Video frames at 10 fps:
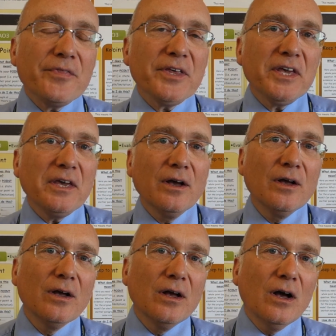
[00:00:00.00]
the
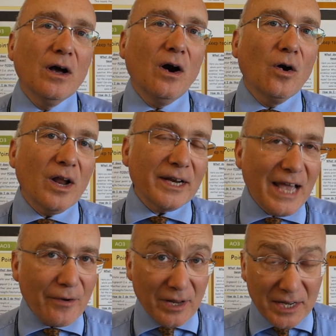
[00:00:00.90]
online
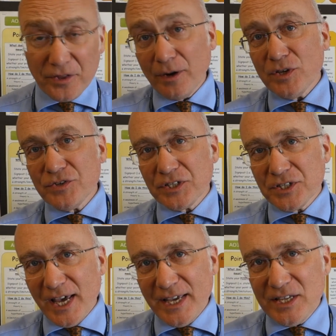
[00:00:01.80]
calculator that I'm using
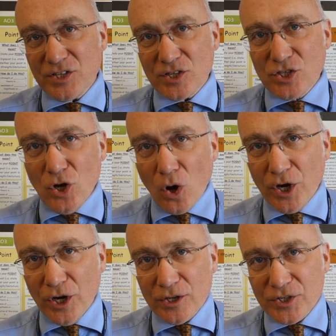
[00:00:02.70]
today is
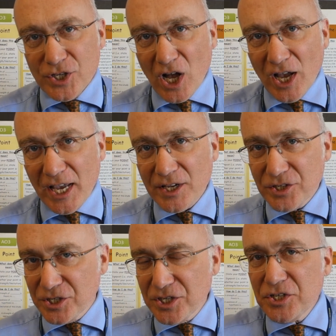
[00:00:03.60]

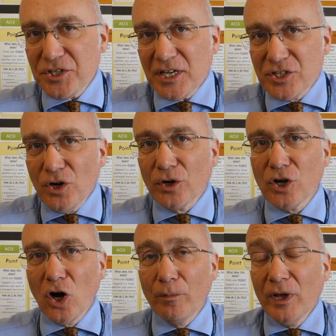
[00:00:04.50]

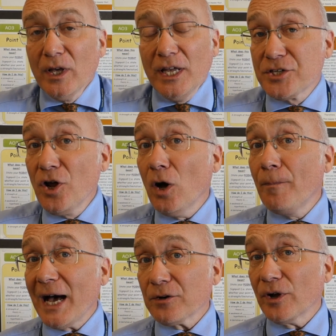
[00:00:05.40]
socscistatistics.com. It's not a
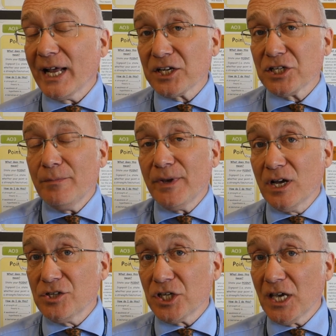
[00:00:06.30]
bad one actually
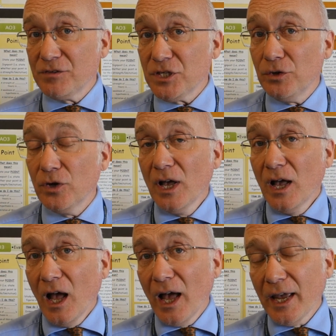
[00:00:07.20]
because it gives you
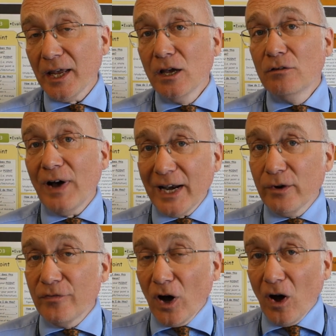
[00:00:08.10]
a value
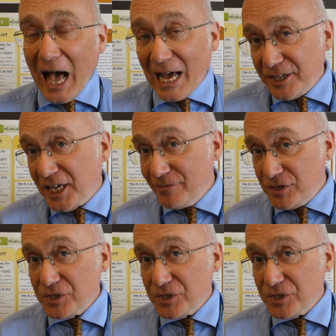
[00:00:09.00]
of R and it gives you the